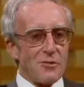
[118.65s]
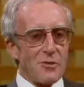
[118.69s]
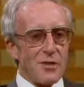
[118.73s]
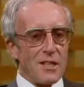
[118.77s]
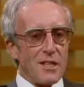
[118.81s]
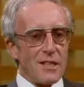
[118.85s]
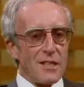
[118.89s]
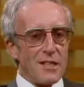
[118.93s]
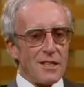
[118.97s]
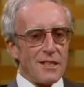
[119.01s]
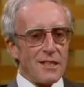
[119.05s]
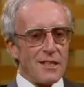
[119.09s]

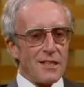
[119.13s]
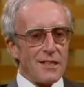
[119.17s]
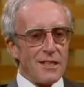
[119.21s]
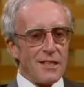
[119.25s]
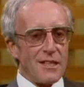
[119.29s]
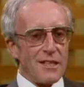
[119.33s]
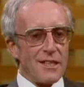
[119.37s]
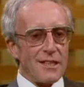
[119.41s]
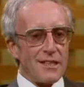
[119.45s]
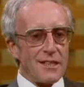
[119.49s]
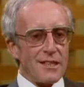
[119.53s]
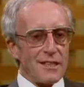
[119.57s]
Well,
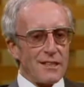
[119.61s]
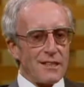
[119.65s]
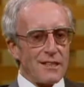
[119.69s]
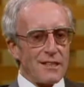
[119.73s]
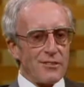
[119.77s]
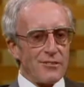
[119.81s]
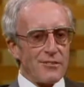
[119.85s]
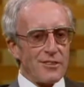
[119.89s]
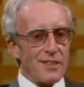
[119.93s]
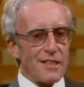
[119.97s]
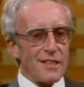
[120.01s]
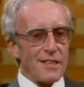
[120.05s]
I
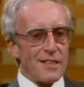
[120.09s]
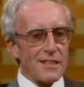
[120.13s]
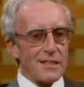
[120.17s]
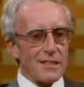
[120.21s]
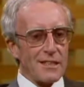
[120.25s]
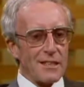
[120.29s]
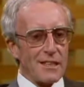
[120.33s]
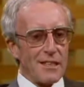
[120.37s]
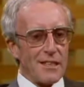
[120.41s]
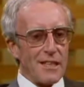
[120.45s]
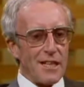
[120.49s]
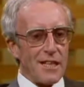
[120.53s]
didn't
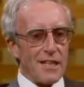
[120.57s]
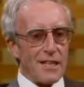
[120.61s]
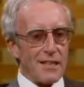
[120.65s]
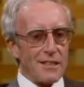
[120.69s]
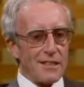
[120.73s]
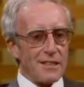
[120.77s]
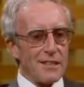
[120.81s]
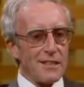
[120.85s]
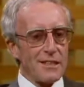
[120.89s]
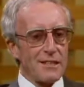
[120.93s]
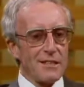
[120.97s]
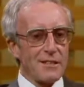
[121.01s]
react. I
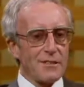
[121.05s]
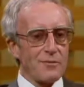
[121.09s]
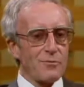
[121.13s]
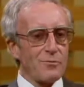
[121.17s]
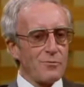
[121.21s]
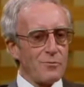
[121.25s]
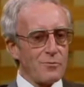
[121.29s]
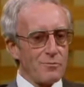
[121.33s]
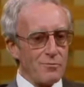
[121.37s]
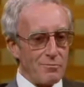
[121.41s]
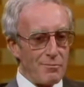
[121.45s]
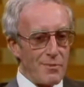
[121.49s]
just
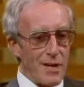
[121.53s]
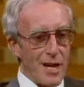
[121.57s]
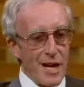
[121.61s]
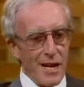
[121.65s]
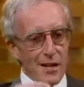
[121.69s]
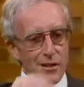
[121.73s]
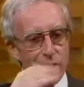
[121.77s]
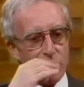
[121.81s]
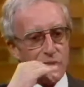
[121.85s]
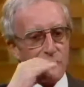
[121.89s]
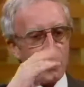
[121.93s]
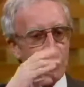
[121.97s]

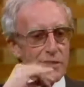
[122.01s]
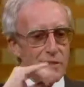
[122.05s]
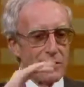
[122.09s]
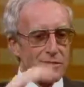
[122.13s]
mouthed